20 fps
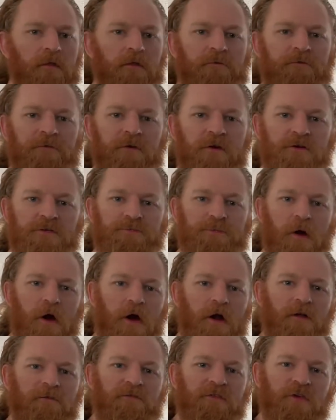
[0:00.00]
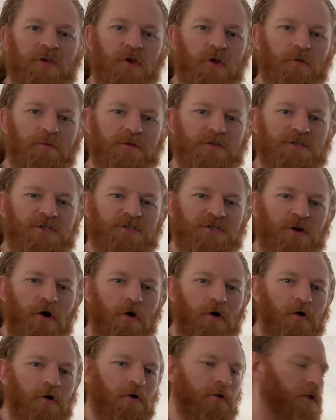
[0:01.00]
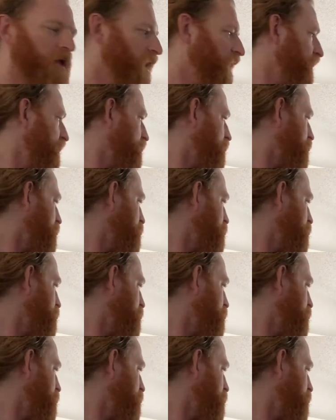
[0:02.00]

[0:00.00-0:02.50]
The first part of the human soul